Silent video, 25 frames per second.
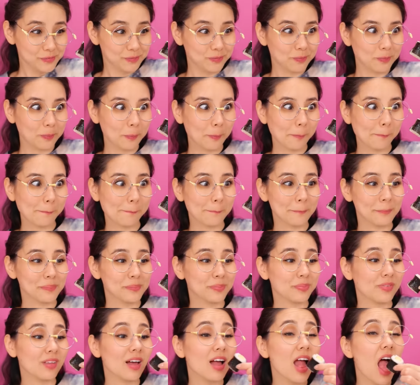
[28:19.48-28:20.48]
Mmm,
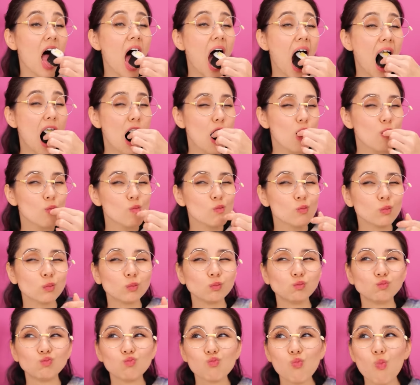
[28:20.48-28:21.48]
fancy.
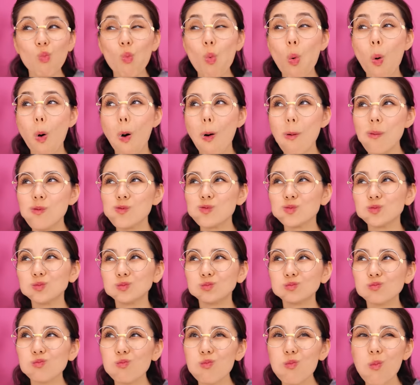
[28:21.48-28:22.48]
That is so
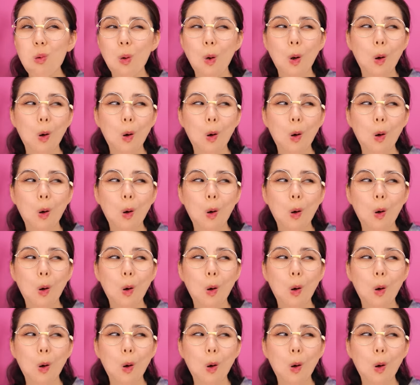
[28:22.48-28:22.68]
good.